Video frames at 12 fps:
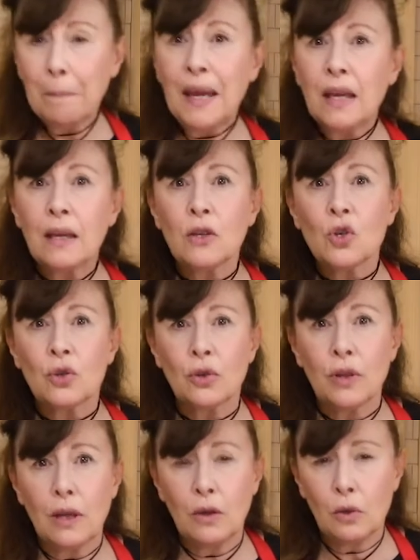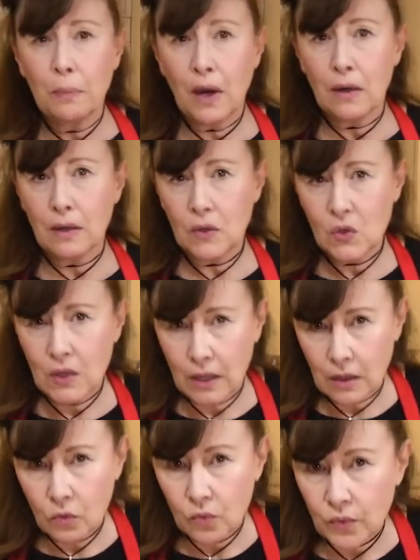making sure that your body is
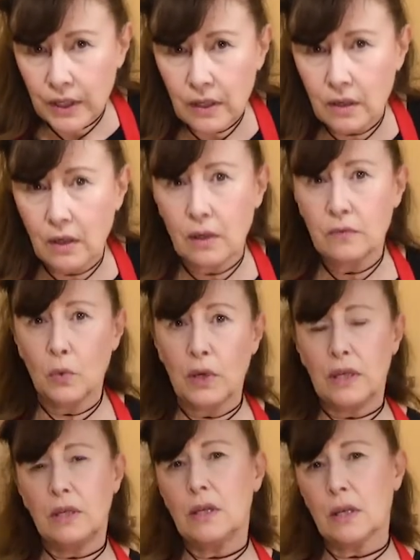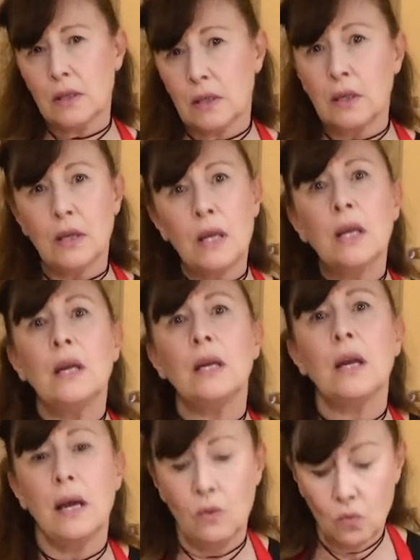getting rid of what it doesn't
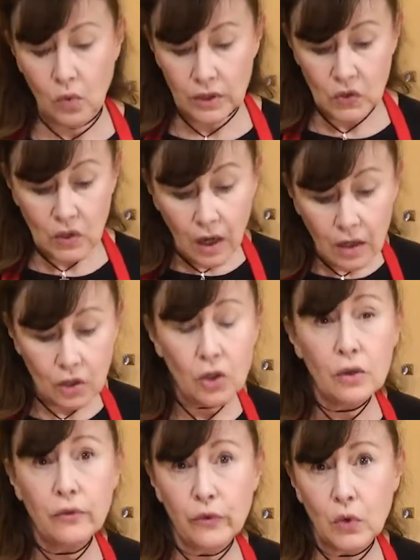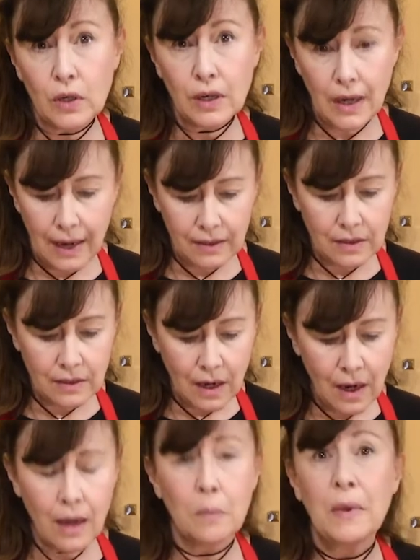need and what's not good for it at the
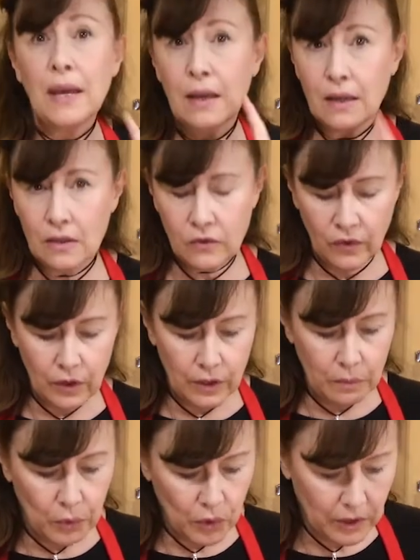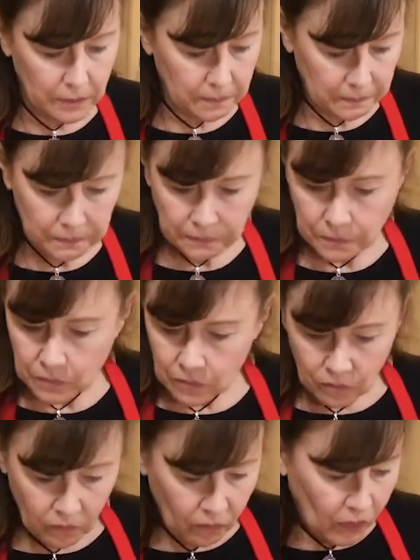time is very important.
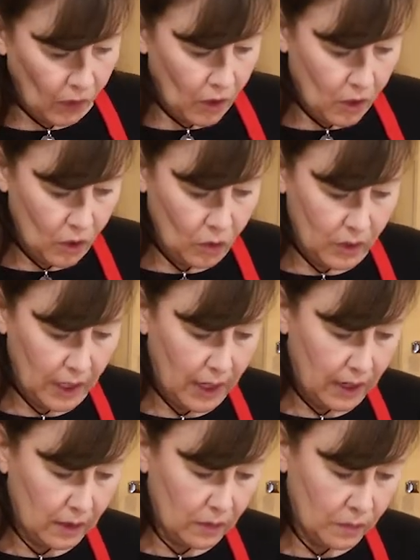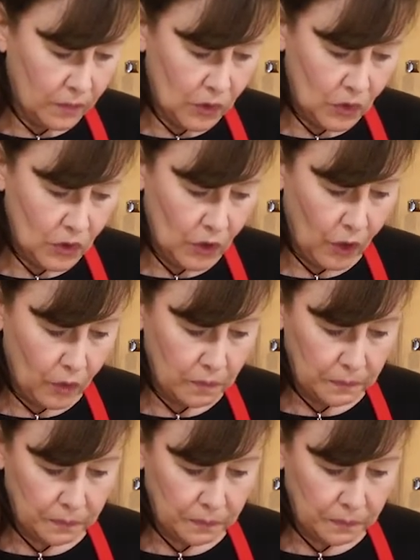Okay, so